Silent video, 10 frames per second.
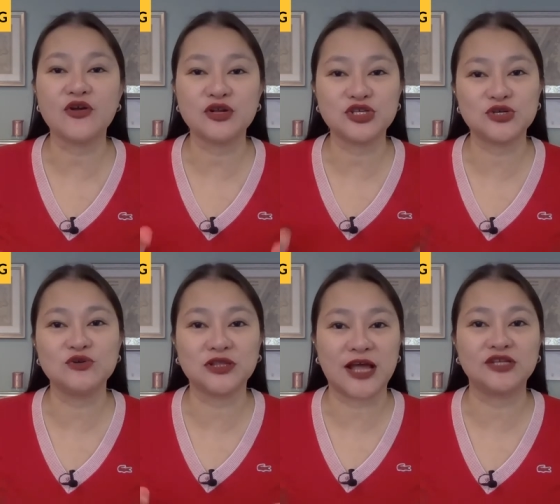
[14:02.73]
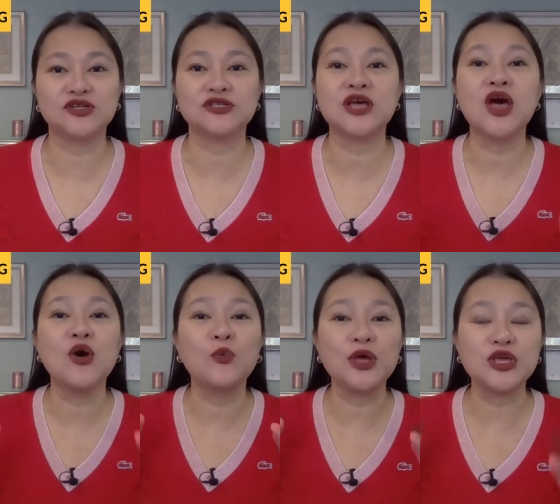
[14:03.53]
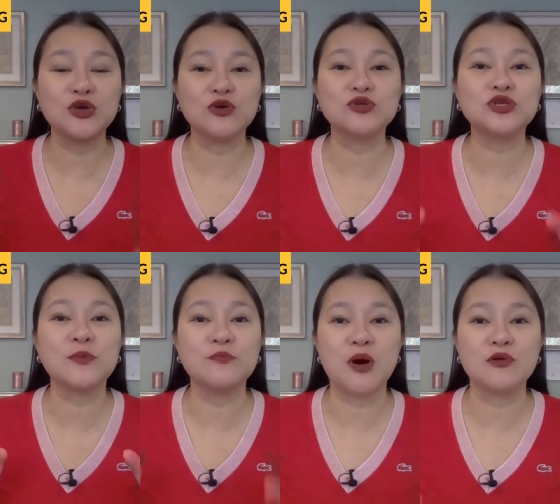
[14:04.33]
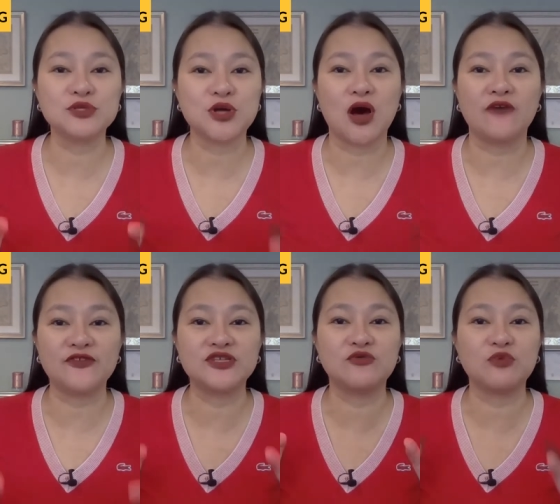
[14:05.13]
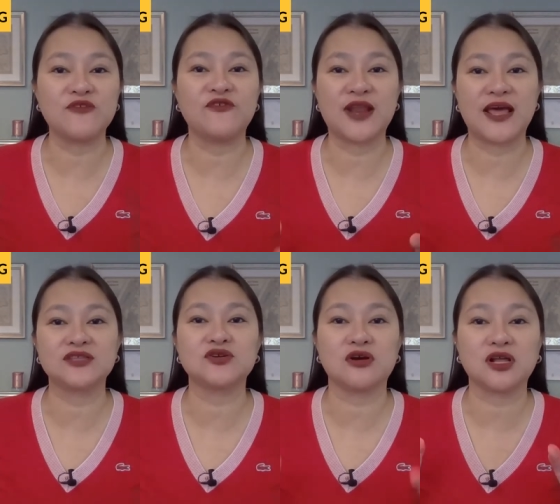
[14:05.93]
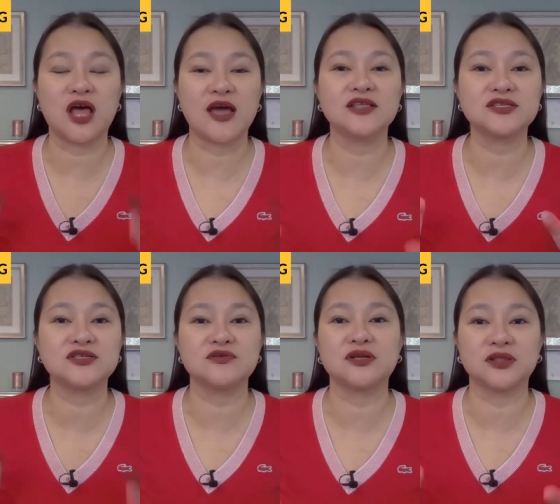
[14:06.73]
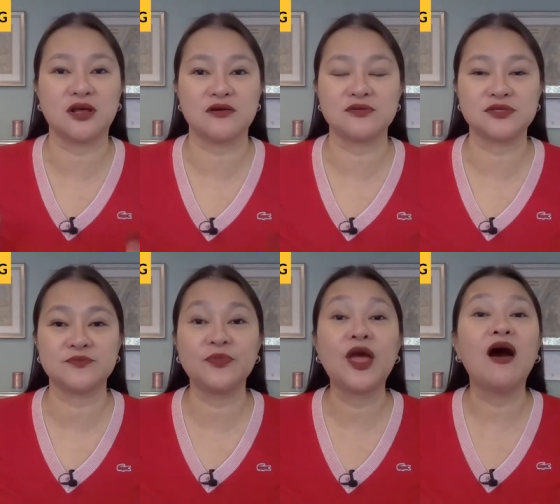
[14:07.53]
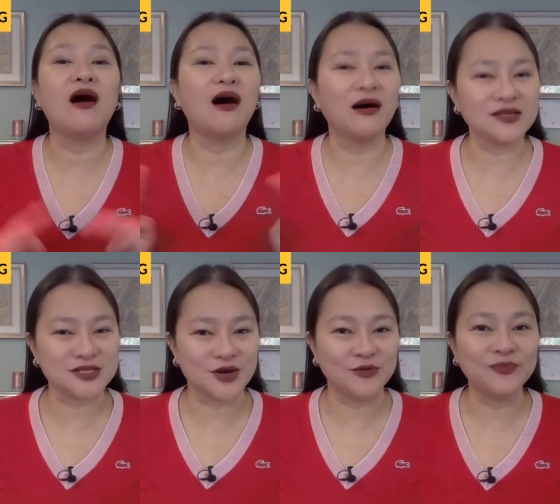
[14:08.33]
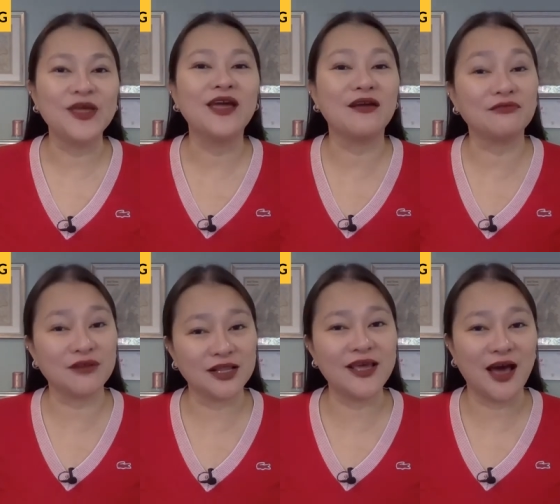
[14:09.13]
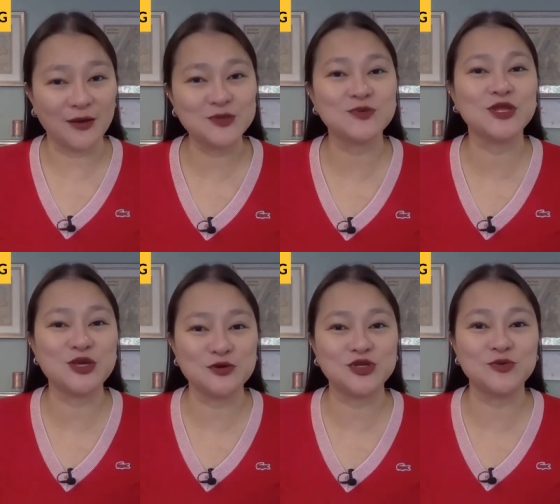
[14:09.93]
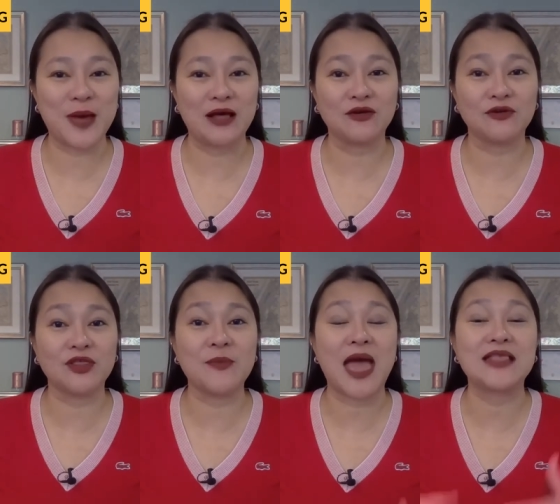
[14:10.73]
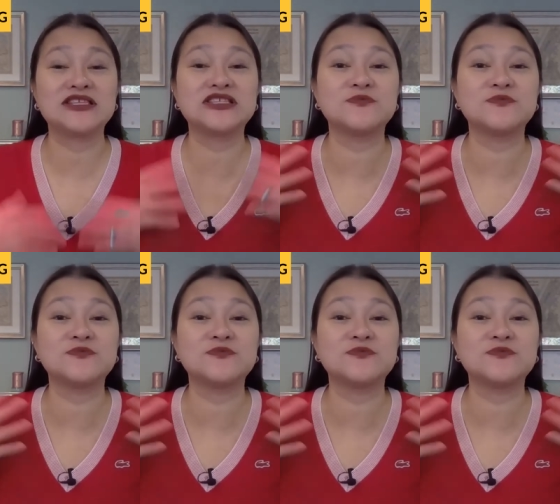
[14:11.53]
other two lenders we use most often to refinance our clients' student loans. Also, it really helps with the YouTube algorithm and